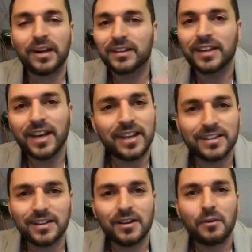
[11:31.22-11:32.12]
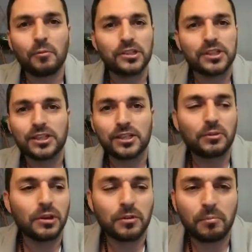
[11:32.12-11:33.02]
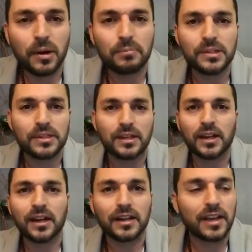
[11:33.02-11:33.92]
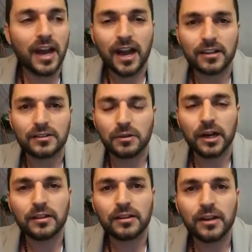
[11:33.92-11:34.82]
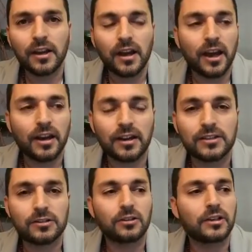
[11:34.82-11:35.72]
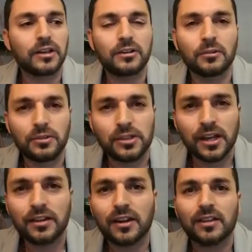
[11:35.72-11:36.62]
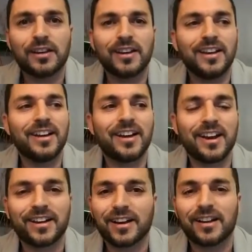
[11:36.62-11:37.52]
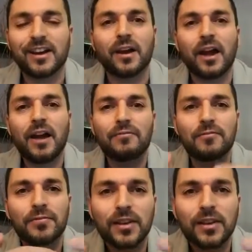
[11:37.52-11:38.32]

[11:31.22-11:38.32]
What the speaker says: day watching cute little puppies and cats, right? And I certainly don't send that. Like I have